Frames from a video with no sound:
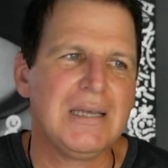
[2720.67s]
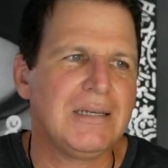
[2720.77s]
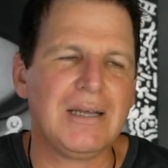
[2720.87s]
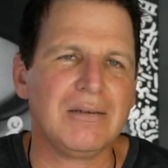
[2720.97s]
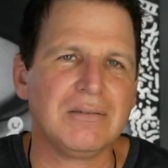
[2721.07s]

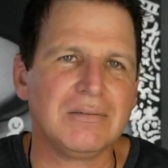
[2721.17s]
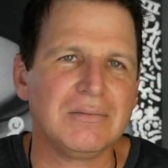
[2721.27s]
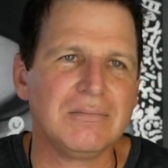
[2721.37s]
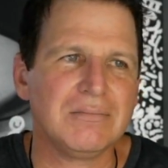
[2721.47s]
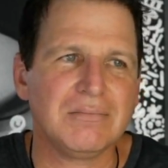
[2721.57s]
Now,
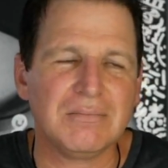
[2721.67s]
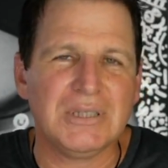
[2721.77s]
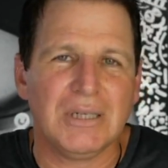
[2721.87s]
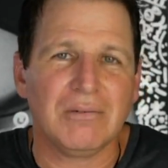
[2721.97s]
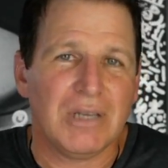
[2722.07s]

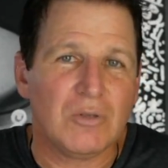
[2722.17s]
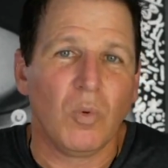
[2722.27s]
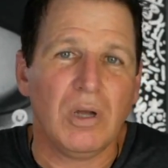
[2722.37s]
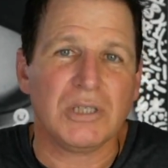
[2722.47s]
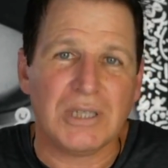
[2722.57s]
it
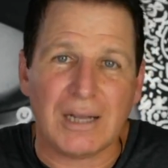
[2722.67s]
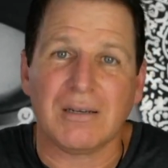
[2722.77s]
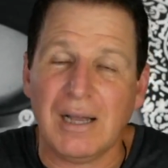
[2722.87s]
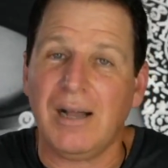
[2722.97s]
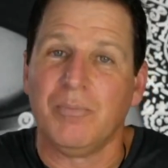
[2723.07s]
was
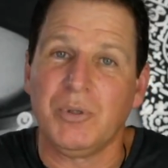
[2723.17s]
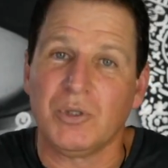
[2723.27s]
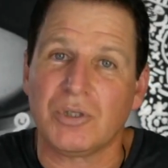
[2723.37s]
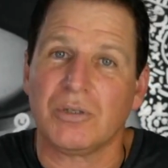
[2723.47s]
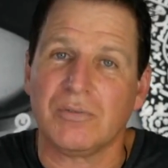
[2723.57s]
like
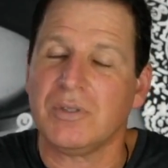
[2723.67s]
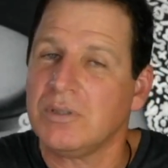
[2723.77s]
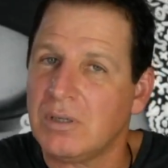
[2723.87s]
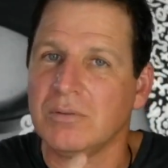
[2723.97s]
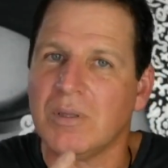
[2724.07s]

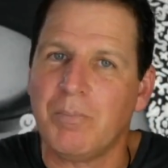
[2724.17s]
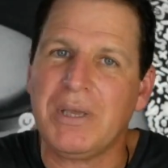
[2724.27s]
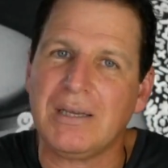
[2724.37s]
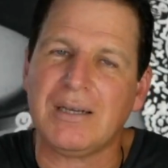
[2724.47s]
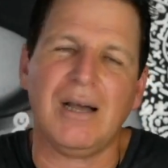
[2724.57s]
CompuServe, the
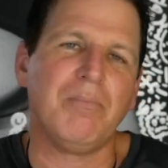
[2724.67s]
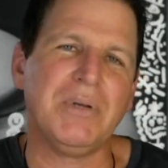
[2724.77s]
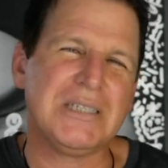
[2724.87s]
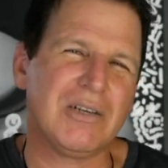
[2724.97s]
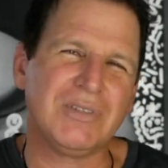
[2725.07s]
big
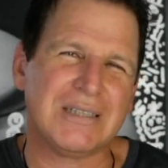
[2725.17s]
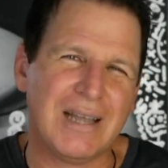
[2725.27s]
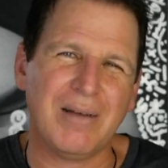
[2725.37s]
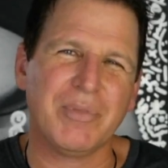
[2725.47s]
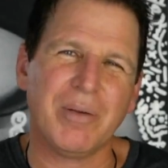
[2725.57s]
companies of the
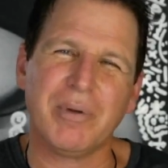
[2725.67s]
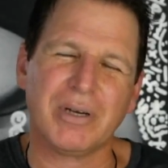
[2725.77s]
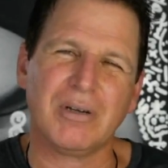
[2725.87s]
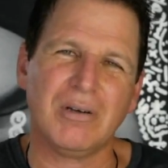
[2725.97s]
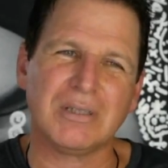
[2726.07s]
time, the
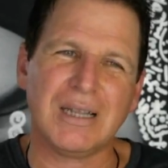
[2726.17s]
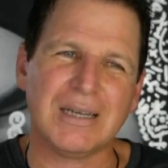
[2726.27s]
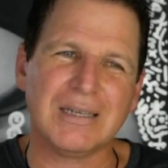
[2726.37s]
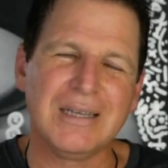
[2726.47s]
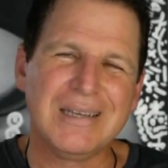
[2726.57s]
America
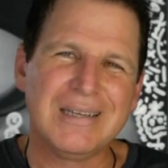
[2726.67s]
Online.